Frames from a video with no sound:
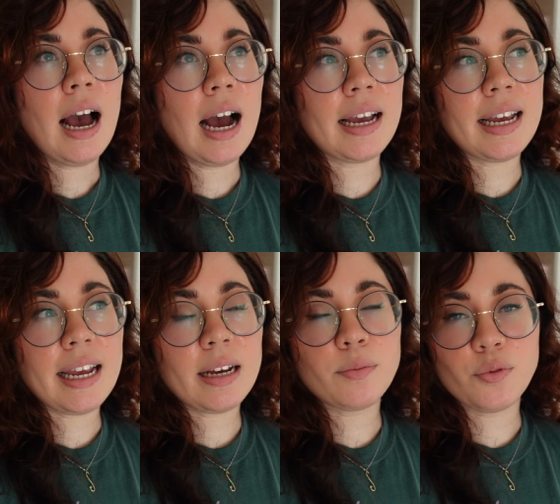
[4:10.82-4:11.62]
I
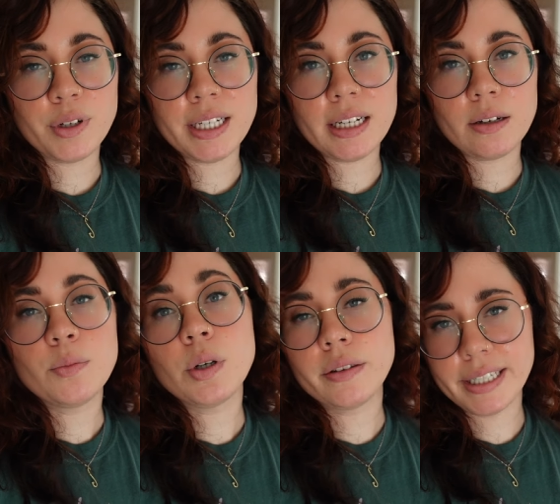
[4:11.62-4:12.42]
am reading,
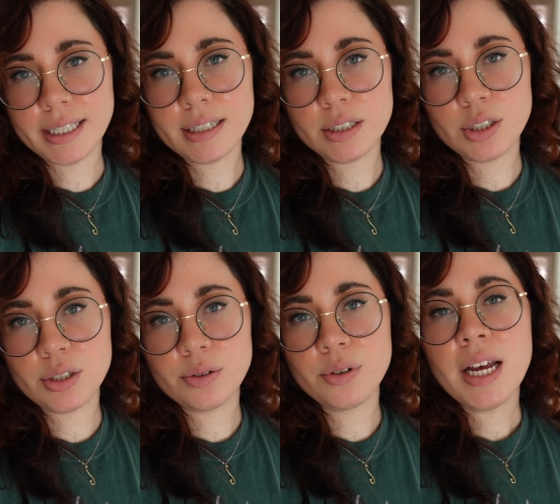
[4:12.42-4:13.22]
well, listening
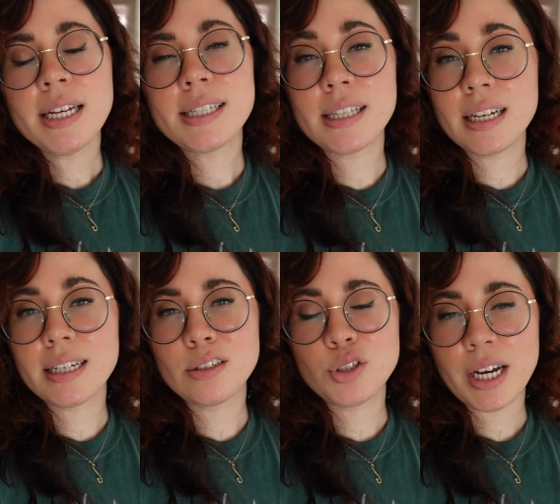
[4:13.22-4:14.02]
to
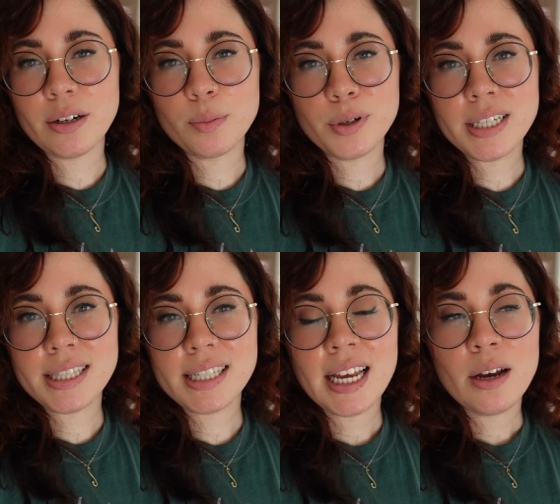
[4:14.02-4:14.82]
Slaying the Shadow
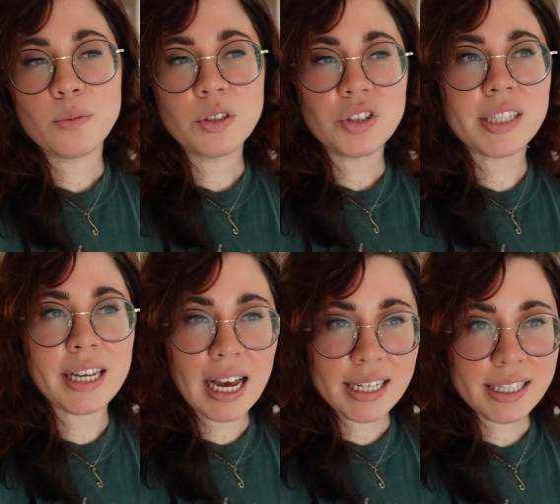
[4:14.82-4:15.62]
Prince, which is a
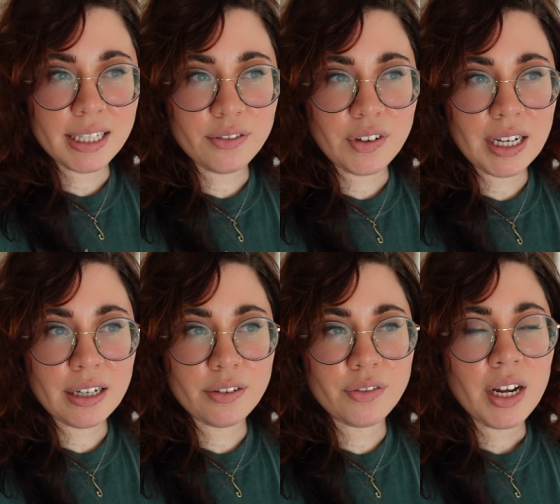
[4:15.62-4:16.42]
Cassidy
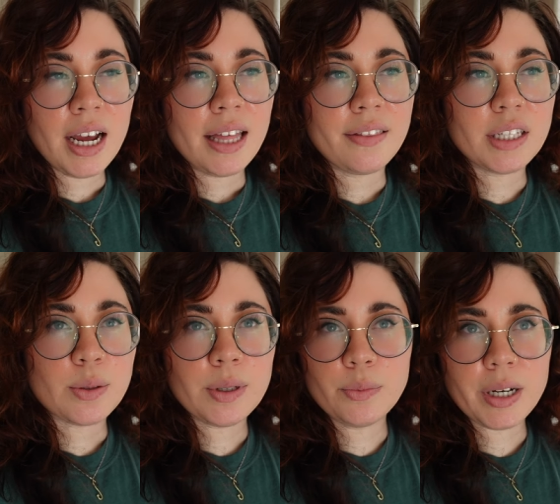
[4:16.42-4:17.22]
fave. This
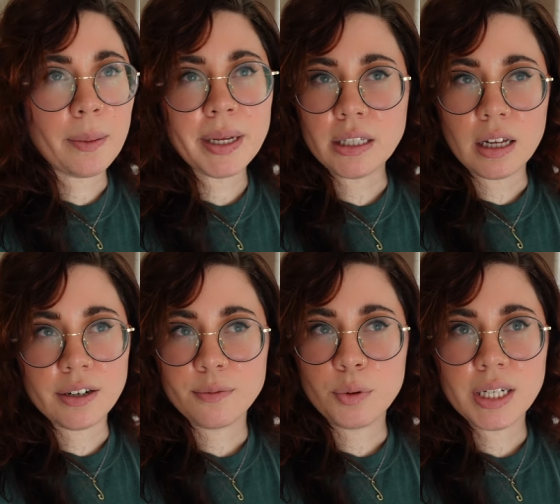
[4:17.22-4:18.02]
one will get me a
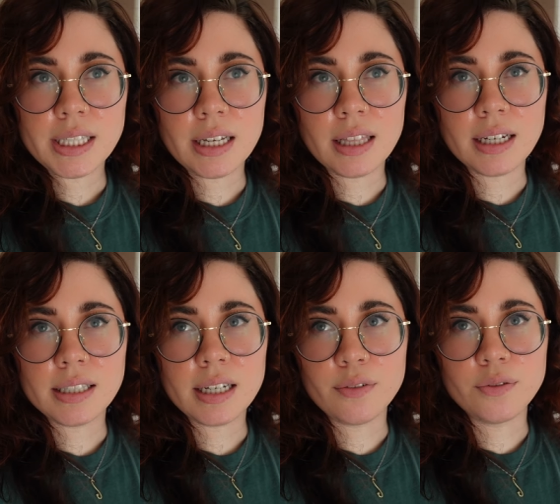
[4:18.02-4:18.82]
lot of points. I think
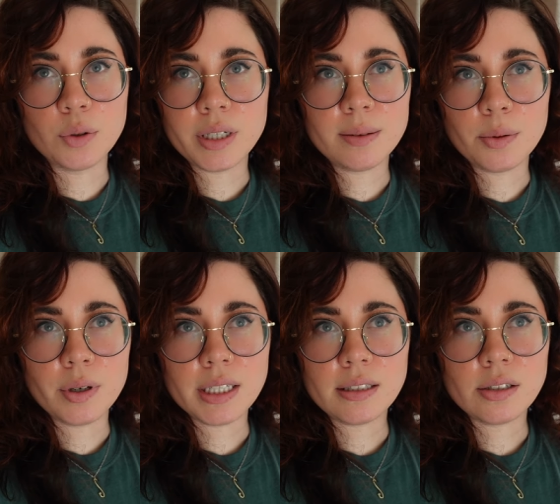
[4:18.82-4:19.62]
it's like 40
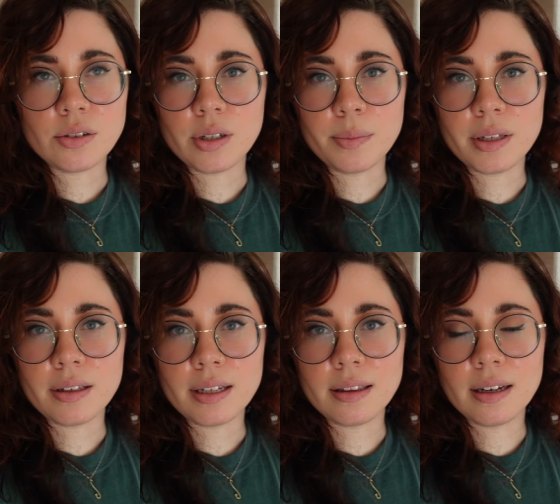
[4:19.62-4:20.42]
points or something like